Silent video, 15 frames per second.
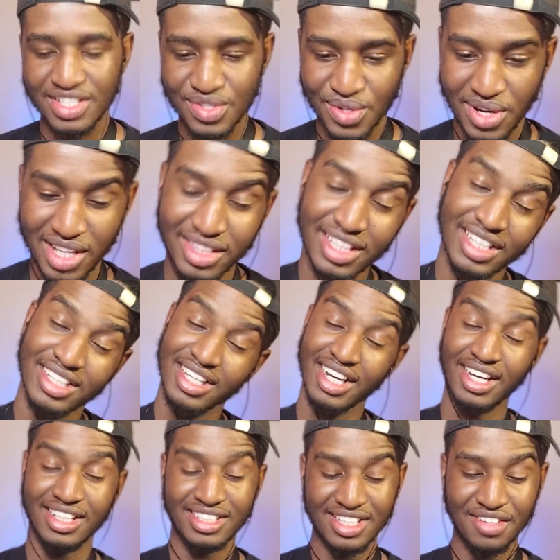So I think,
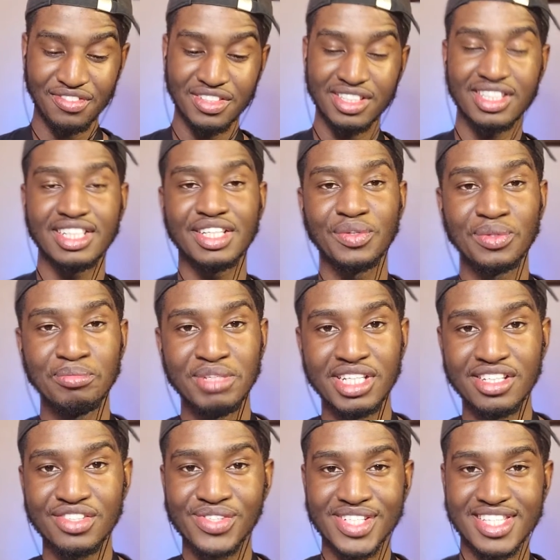definitely think it would be
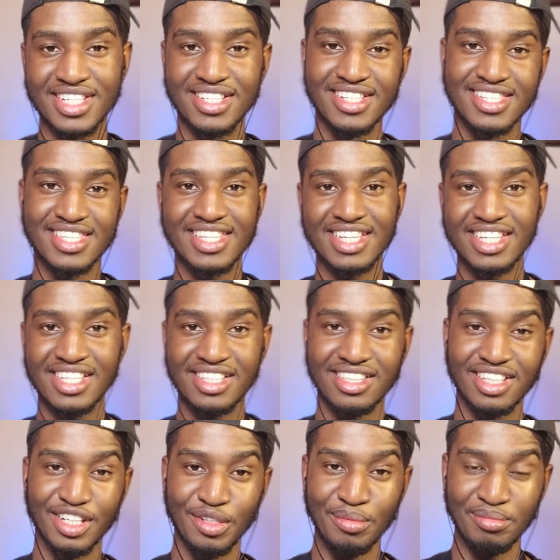interesting to see
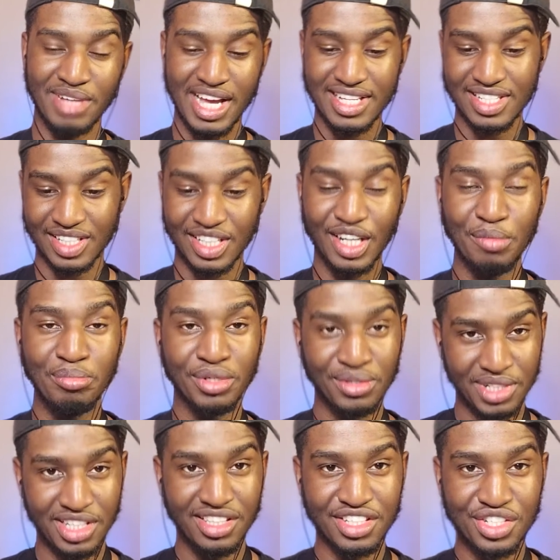them as a couple in the